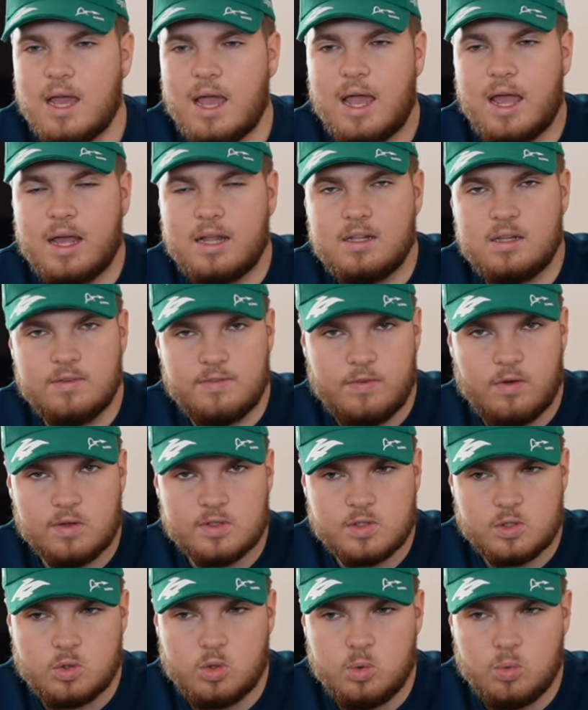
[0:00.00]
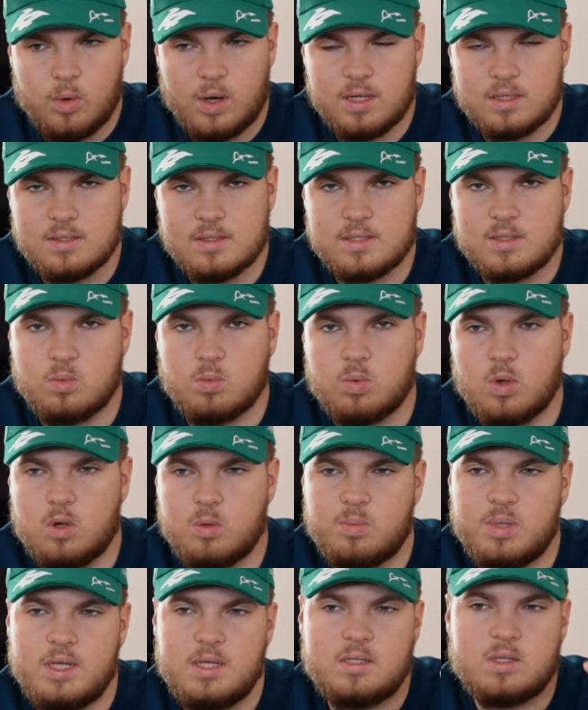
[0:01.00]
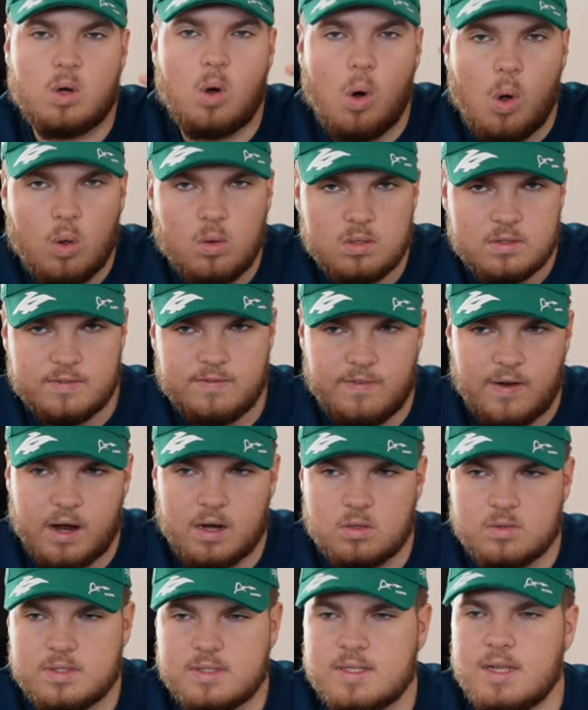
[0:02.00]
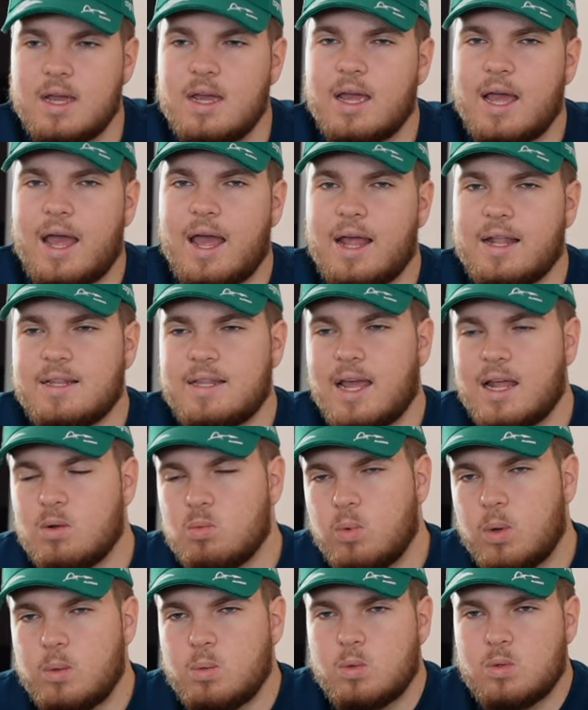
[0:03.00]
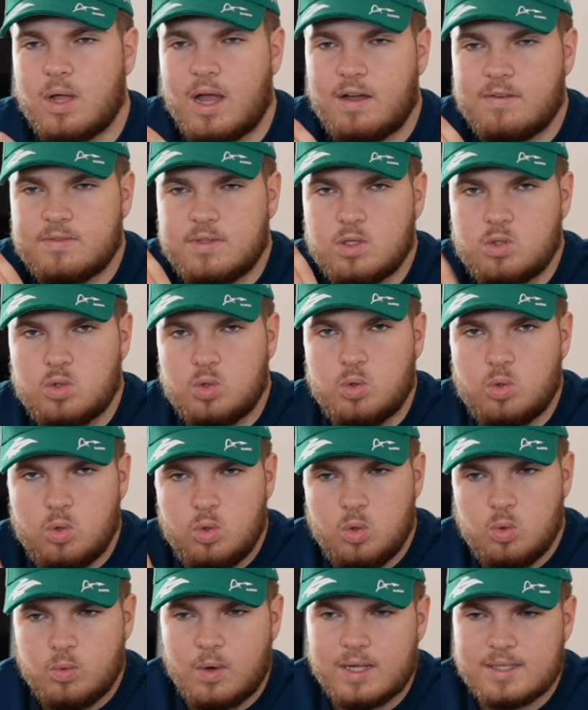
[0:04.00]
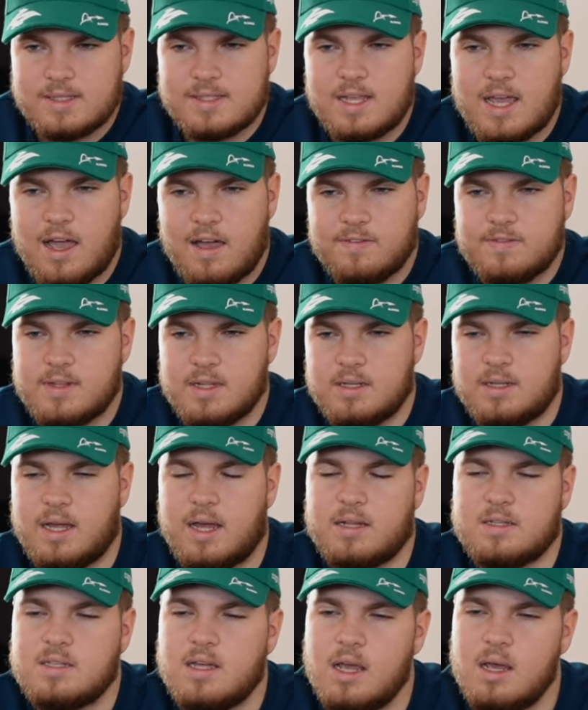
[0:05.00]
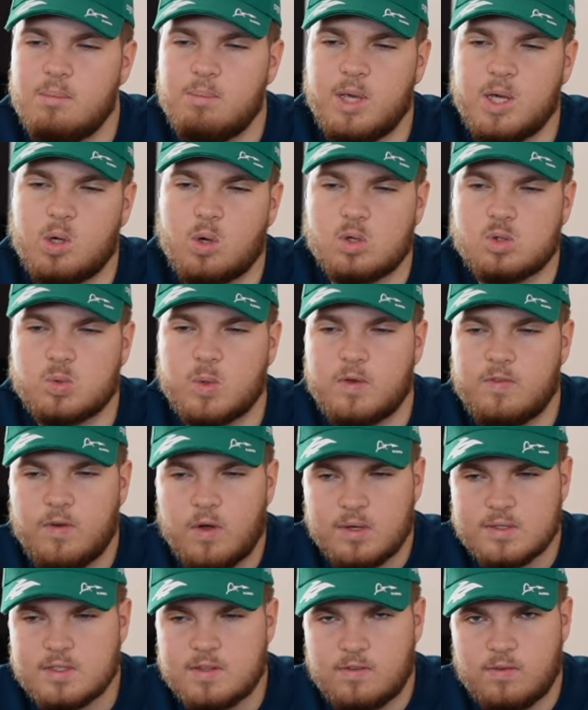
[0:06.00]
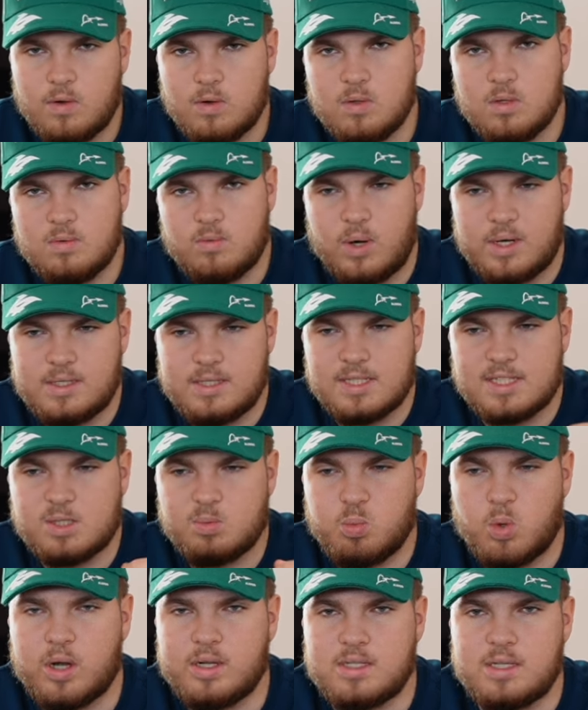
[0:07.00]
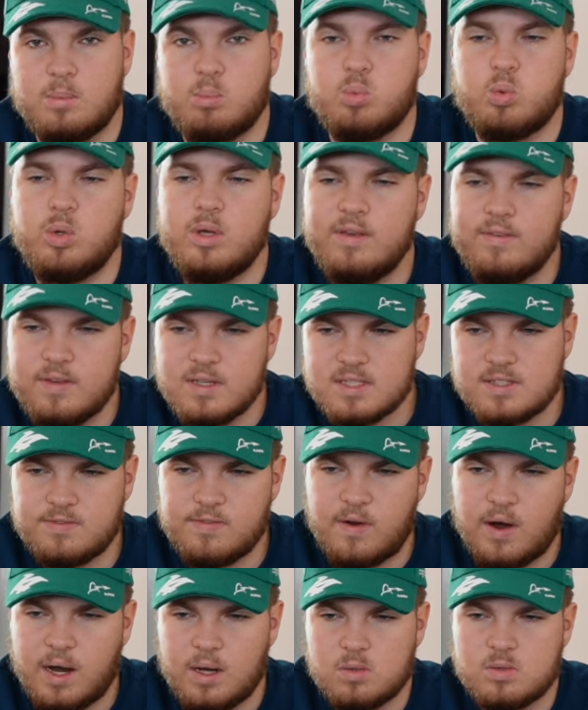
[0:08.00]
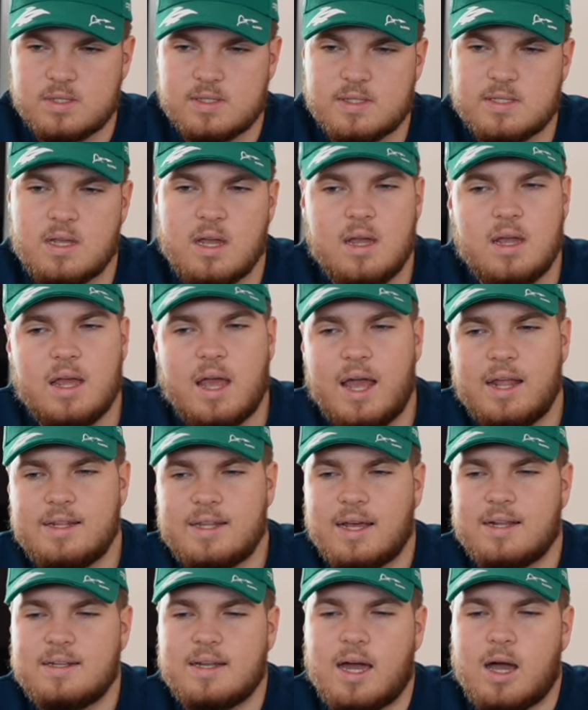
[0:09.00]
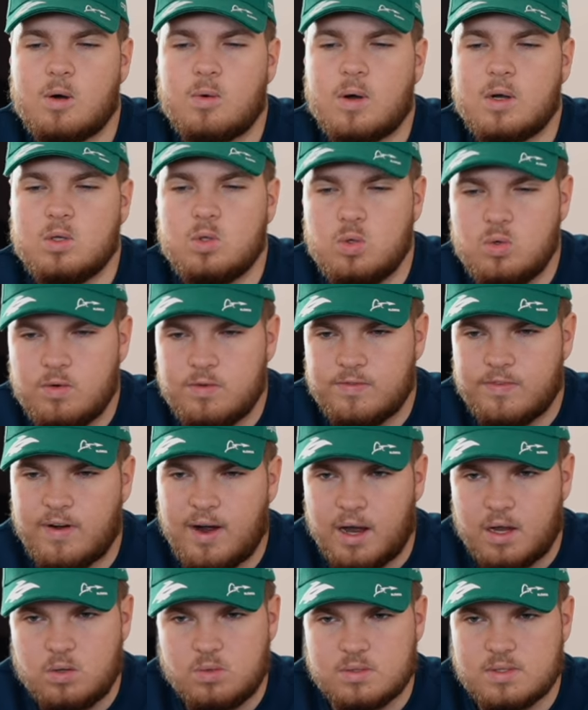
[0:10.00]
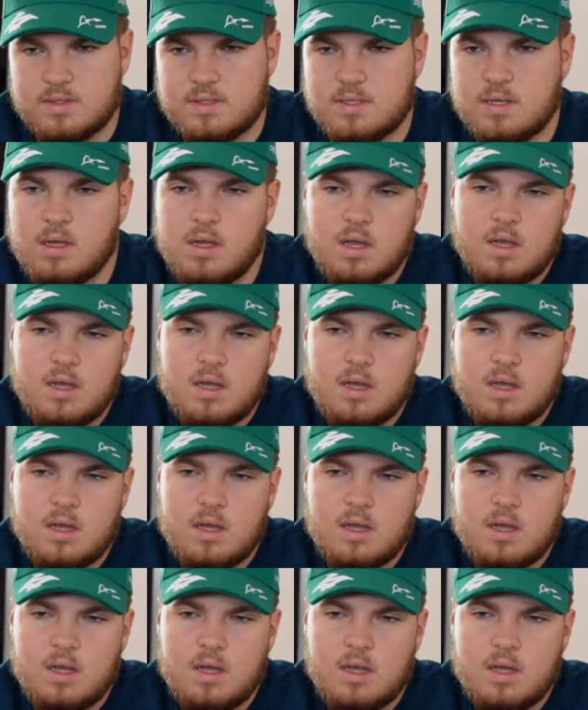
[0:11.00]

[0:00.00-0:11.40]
and the first 2 ones will be the old files, and then we will have the 2 new ones after that, because we first of all right here spread the previous files and then our new files.